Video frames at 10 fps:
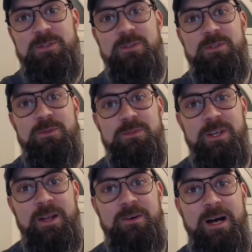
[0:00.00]
YouTube
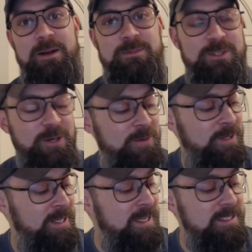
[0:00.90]
channel. I'm Joe,
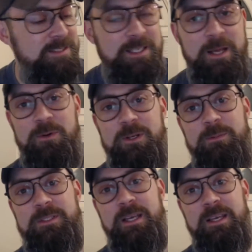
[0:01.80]
and today we're going to
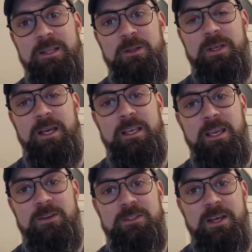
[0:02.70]
be taking a look at
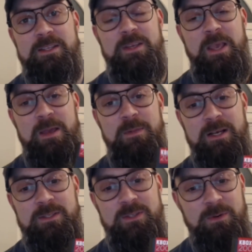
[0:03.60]
Kangertech's
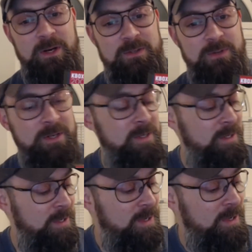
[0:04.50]
Kbox 200
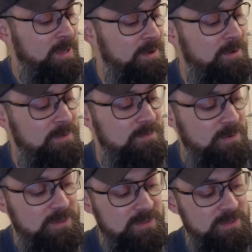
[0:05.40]

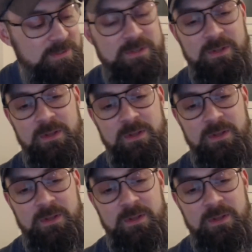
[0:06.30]
versus